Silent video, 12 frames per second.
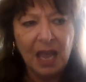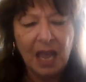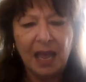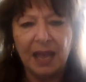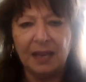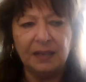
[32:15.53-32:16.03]

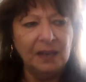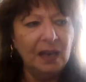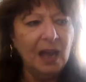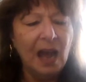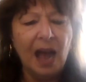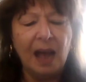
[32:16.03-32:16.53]
And
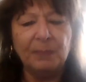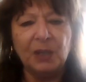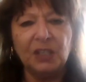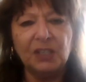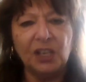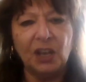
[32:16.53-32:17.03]
I'm
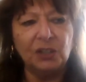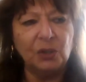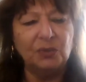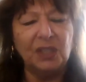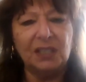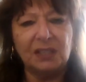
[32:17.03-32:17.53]
going to tell
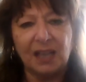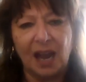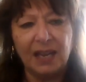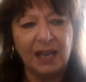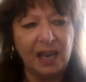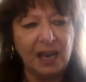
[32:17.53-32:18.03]
you, this
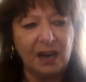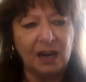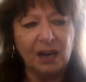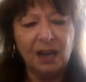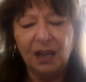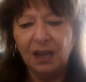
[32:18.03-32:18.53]
guy here,